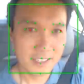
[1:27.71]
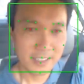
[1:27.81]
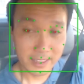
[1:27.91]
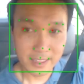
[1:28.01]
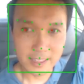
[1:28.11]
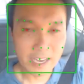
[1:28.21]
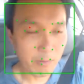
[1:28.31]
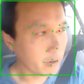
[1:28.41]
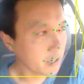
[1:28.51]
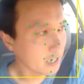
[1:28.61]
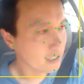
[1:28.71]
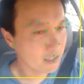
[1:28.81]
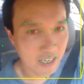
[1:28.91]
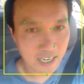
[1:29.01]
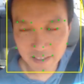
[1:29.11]
you. Nauto
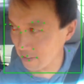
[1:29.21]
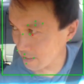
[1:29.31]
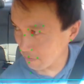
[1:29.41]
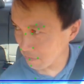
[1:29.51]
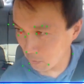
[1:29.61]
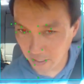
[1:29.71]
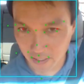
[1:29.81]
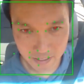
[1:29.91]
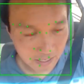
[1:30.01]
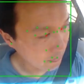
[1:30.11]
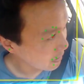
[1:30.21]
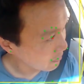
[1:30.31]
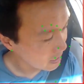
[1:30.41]
plans to share data with city